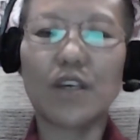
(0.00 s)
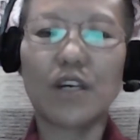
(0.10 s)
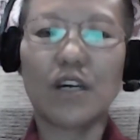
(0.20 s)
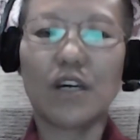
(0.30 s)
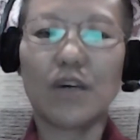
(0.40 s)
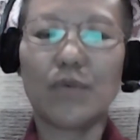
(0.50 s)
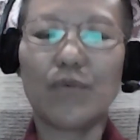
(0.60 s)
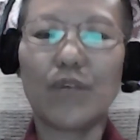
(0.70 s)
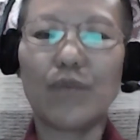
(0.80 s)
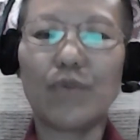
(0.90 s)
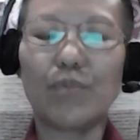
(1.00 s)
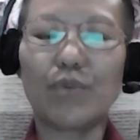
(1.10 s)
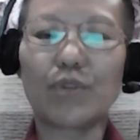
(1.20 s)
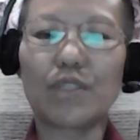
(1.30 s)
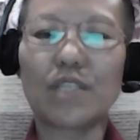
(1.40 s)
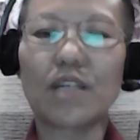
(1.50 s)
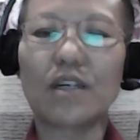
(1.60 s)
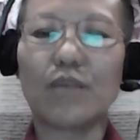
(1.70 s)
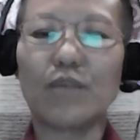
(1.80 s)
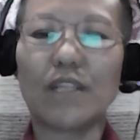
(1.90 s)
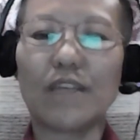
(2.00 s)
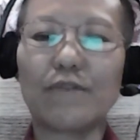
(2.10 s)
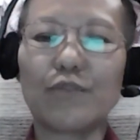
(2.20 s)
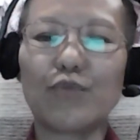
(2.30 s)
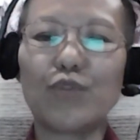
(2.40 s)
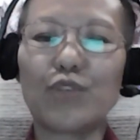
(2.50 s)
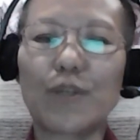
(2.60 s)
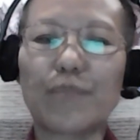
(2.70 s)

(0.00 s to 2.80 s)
where we tuck our left foot